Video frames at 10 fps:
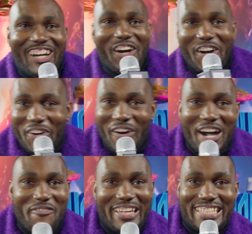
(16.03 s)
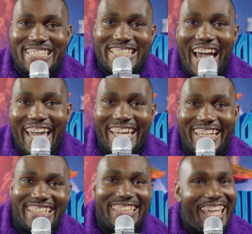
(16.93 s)
Oh I'm
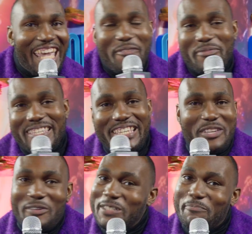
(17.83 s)
excited, the MCU is